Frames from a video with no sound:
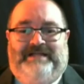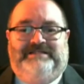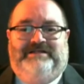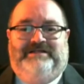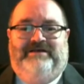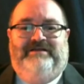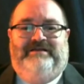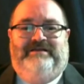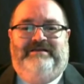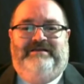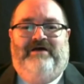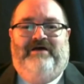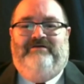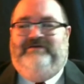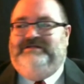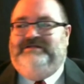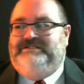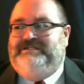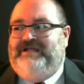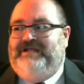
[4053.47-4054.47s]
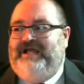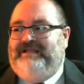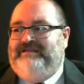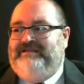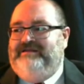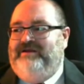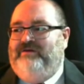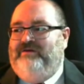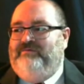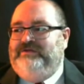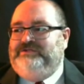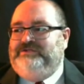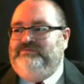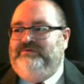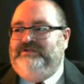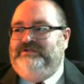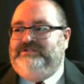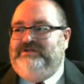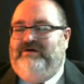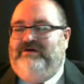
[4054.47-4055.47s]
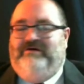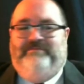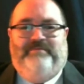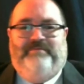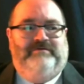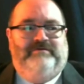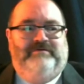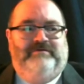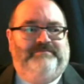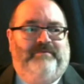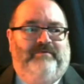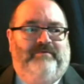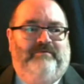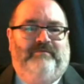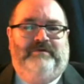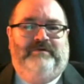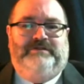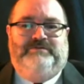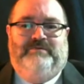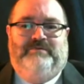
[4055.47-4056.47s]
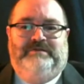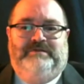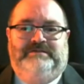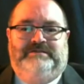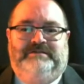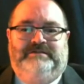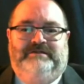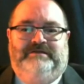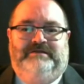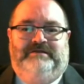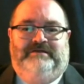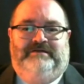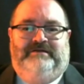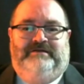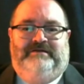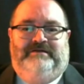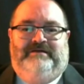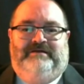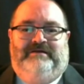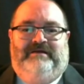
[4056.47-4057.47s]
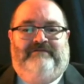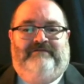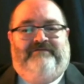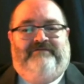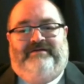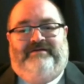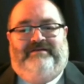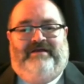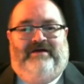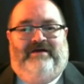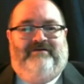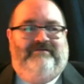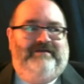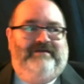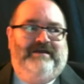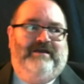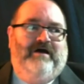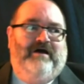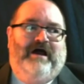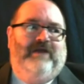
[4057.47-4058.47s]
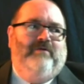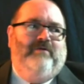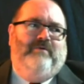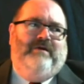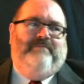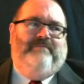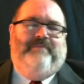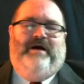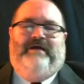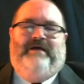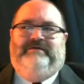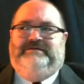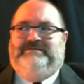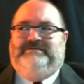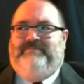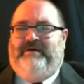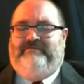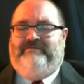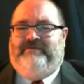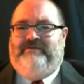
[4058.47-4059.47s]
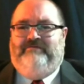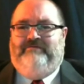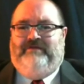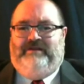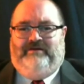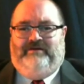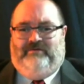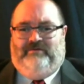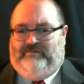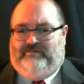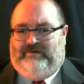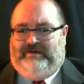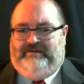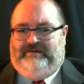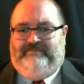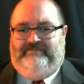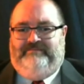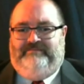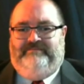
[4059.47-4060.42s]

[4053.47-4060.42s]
That's good to know, because you like to know which ones are approachable and which ones, if you don't, I don't want to bother somebody if they really don't want,